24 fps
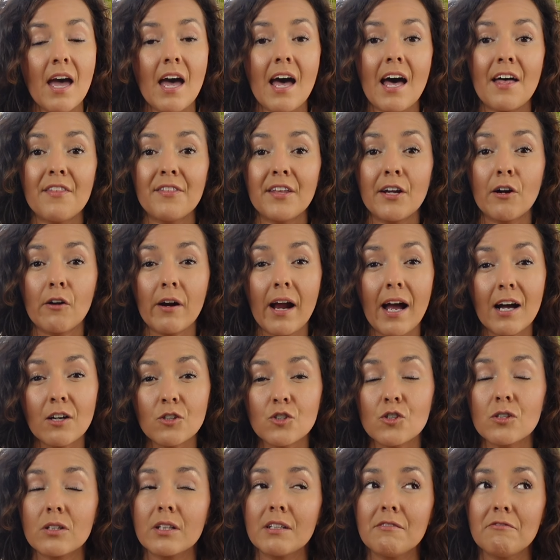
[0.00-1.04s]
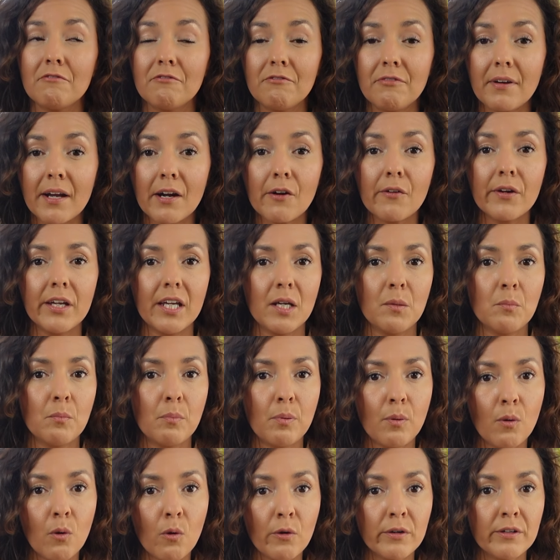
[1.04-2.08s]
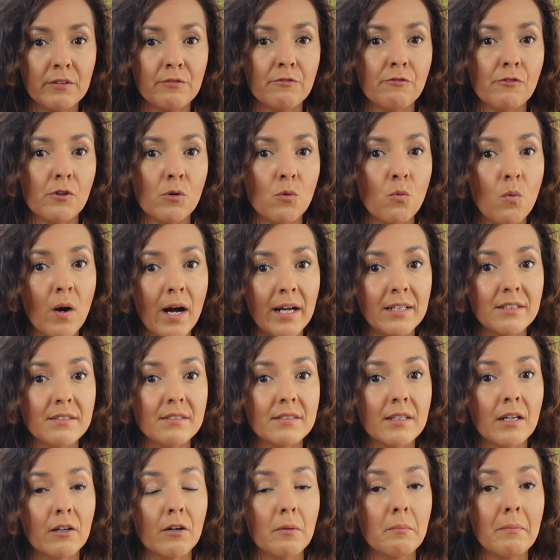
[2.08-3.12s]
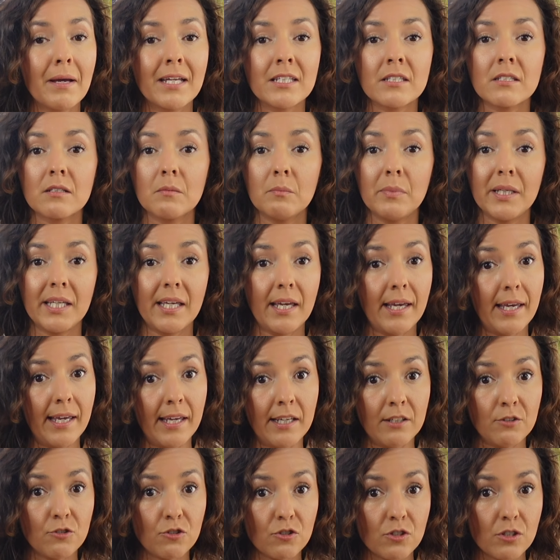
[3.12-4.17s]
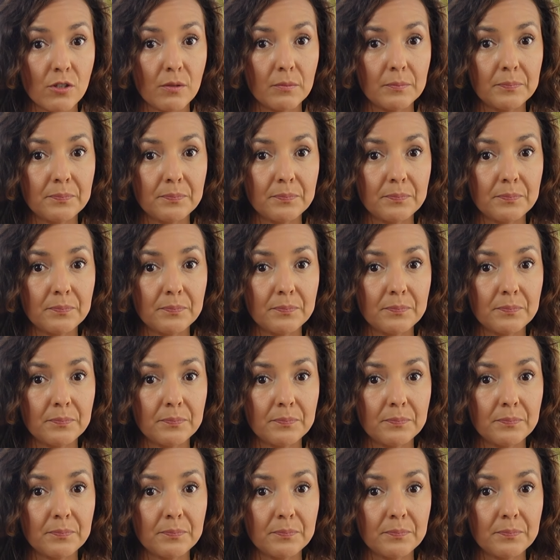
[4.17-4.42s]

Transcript: And they are actually very important for wines that are meant to be aged.